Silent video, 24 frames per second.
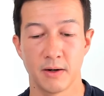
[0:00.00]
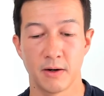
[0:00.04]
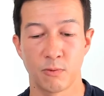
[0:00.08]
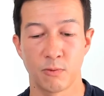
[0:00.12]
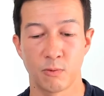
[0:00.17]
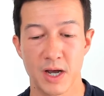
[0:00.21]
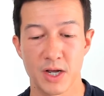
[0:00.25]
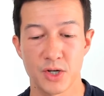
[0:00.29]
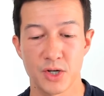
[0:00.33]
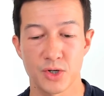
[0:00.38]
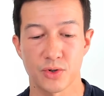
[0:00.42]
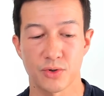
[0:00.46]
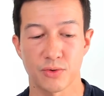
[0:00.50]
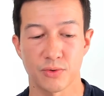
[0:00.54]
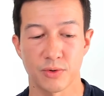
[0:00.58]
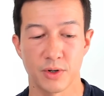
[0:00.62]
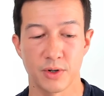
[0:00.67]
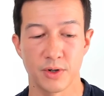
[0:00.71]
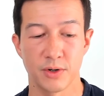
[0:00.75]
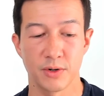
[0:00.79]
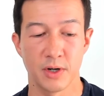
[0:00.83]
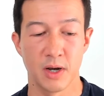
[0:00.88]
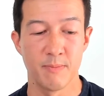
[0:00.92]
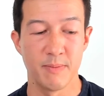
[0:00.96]

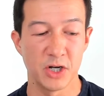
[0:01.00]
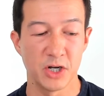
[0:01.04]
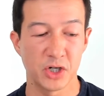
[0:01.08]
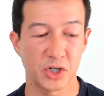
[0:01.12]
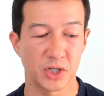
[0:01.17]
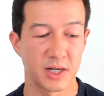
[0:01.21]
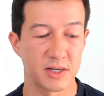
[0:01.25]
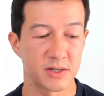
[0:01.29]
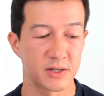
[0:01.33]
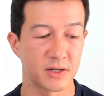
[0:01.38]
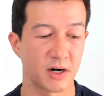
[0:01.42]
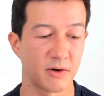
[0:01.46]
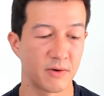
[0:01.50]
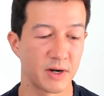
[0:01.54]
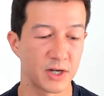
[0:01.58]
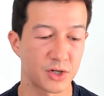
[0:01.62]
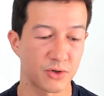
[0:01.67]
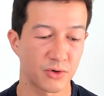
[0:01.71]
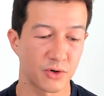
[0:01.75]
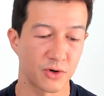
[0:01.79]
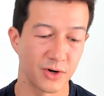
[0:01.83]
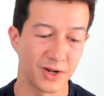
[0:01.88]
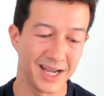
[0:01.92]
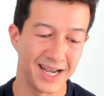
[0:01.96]
restaurant, a Michelin star
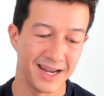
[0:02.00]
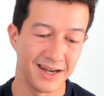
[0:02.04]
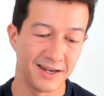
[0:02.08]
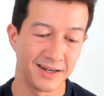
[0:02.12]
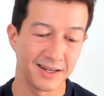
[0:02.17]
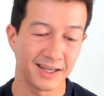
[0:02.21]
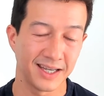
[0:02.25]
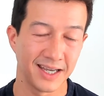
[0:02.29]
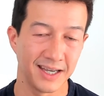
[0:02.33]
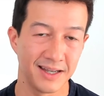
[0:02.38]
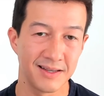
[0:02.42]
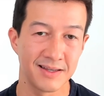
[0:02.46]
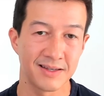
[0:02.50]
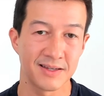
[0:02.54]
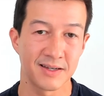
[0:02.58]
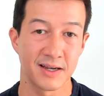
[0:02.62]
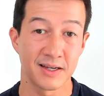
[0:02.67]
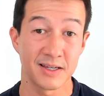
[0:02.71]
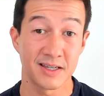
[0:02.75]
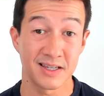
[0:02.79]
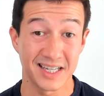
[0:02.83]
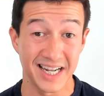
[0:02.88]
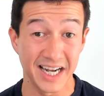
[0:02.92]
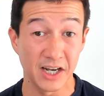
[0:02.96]
restaurant in
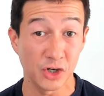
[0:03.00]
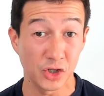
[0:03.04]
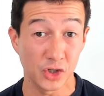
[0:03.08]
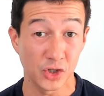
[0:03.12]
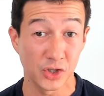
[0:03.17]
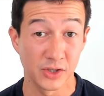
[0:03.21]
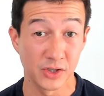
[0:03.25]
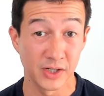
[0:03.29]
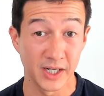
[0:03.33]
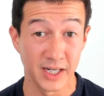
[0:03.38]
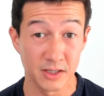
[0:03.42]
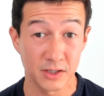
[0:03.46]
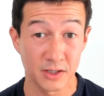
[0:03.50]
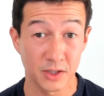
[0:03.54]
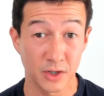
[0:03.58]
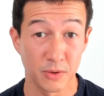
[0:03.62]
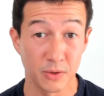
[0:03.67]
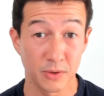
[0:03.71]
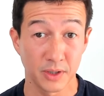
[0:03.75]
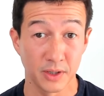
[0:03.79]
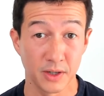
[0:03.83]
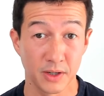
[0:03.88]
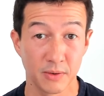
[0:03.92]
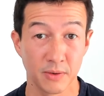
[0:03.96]
Ginza Station in
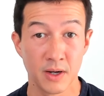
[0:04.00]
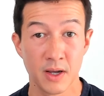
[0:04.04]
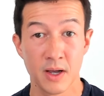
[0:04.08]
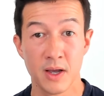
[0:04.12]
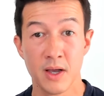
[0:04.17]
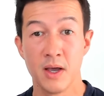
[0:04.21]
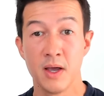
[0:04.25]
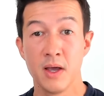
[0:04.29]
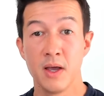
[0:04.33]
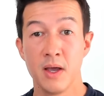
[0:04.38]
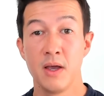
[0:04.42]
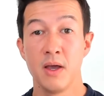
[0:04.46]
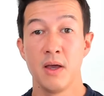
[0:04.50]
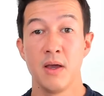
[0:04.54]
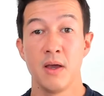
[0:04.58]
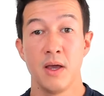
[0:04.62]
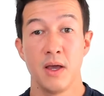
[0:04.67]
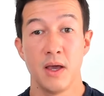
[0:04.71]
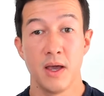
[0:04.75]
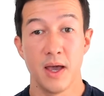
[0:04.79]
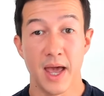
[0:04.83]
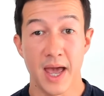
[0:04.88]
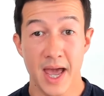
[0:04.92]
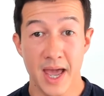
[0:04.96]
Tokyo,
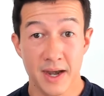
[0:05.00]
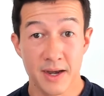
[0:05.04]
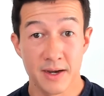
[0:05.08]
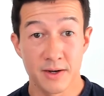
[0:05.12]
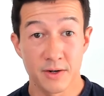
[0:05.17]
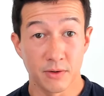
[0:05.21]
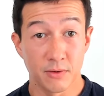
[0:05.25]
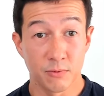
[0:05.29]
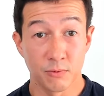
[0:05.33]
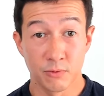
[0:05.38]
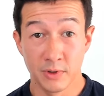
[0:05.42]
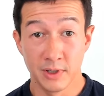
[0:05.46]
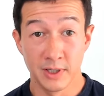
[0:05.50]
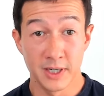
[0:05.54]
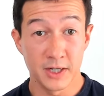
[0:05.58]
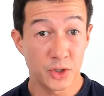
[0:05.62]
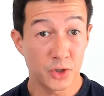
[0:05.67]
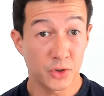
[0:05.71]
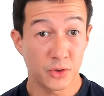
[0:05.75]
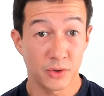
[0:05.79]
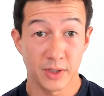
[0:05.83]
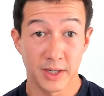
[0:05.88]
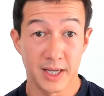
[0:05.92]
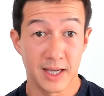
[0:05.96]
and
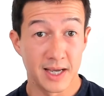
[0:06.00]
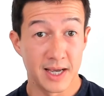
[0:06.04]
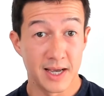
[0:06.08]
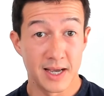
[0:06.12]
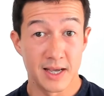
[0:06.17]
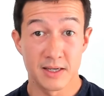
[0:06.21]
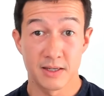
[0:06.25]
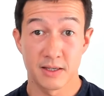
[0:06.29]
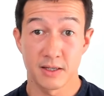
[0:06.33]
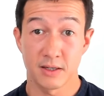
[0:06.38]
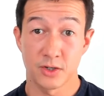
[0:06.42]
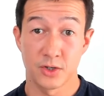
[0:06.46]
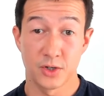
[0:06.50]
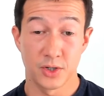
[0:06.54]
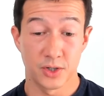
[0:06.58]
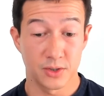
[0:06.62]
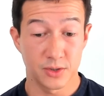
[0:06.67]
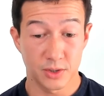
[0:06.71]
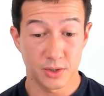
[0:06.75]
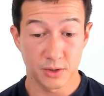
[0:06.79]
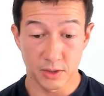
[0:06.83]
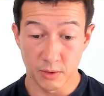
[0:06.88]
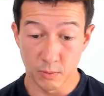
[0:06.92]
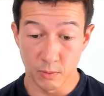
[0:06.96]
literally is
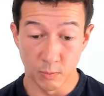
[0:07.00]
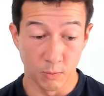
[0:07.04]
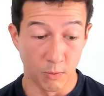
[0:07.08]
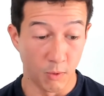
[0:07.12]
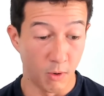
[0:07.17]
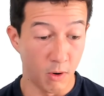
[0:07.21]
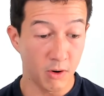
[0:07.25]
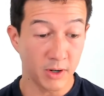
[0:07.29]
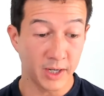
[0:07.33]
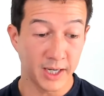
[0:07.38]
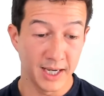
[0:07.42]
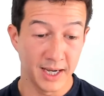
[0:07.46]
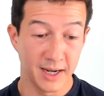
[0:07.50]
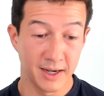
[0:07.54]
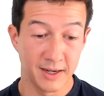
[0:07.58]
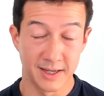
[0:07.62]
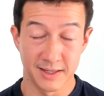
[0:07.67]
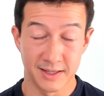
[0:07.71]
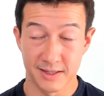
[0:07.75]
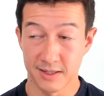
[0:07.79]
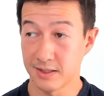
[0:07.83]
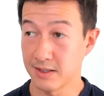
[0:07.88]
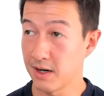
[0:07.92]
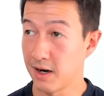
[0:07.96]
just walk in.
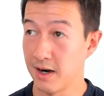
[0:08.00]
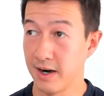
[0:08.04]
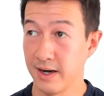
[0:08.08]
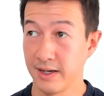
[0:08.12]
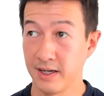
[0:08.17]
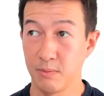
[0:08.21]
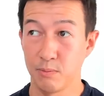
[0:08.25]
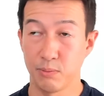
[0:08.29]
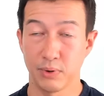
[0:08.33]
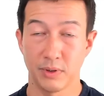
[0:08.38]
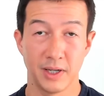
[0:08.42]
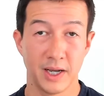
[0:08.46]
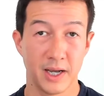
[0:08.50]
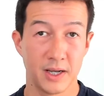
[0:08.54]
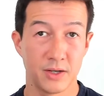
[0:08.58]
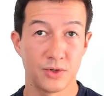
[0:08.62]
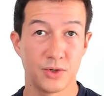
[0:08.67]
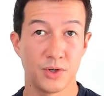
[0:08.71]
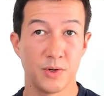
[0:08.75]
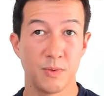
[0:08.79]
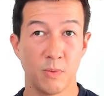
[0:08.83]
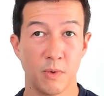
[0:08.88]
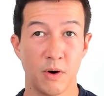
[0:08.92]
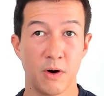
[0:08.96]
It's a tiny
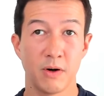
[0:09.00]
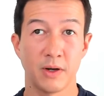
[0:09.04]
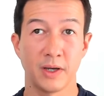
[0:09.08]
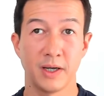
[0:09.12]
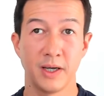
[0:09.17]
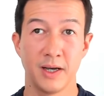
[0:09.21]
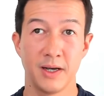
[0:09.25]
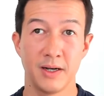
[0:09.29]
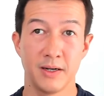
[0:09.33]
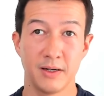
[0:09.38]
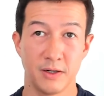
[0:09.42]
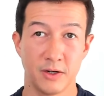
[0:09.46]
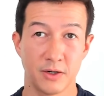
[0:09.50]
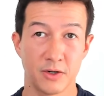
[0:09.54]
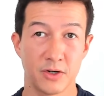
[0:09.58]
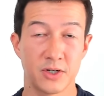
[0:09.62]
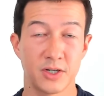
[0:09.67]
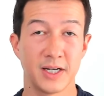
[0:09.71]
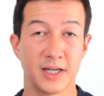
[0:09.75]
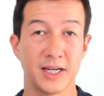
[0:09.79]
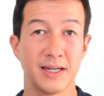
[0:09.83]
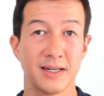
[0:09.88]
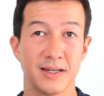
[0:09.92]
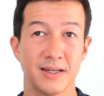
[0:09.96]
place. You walk in, you're
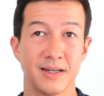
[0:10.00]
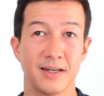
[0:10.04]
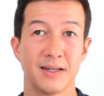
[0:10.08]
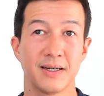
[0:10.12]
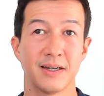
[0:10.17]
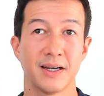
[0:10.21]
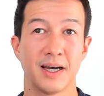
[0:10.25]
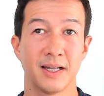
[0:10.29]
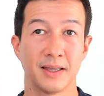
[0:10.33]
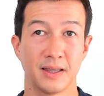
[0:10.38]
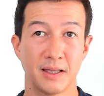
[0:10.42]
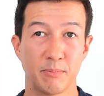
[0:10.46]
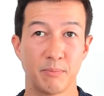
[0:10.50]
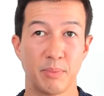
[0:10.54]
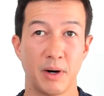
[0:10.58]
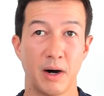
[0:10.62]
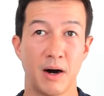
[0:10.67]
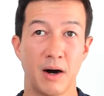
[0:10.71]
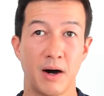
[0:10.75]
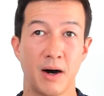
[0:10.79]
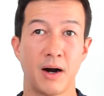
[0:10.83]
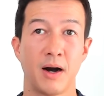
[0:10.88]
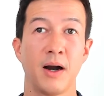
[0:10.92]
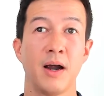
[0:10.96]
seated at the
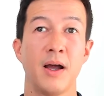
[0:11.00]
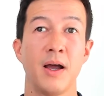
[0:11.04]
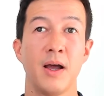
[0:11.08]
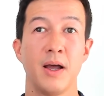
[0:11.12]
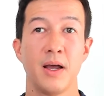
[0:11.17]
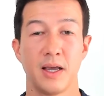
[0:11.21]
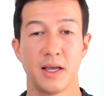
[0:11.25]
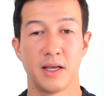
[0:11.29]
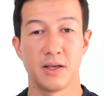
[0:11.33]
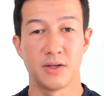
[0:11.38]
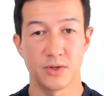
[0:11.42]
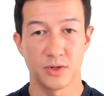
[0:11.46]
bar. He